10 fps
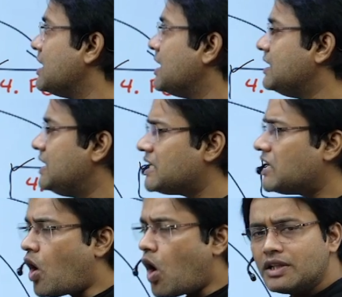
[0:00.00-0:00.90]
These are
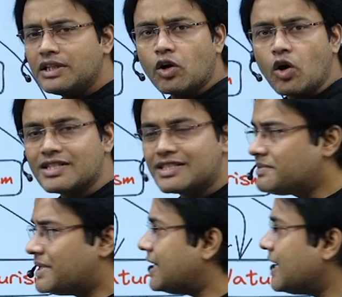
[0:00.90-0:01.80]
all the concepts
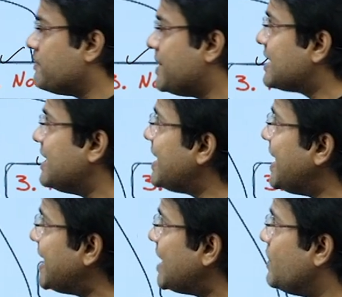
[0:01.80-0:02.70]
that are basically
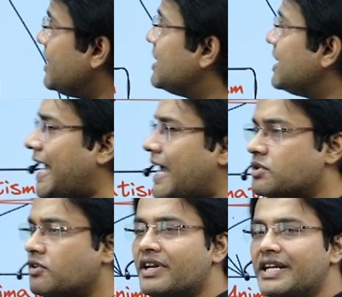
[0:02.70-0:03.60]
related with the types
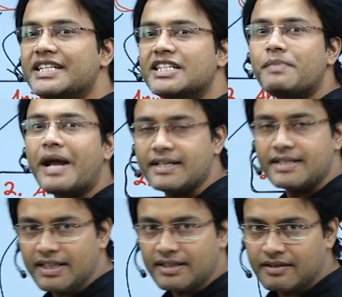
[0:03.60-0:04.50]
of religious
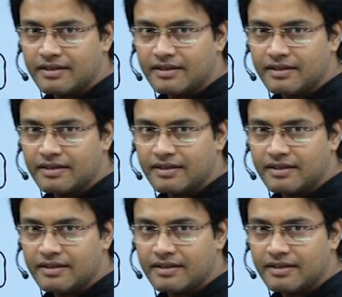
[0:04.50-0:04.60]
practices.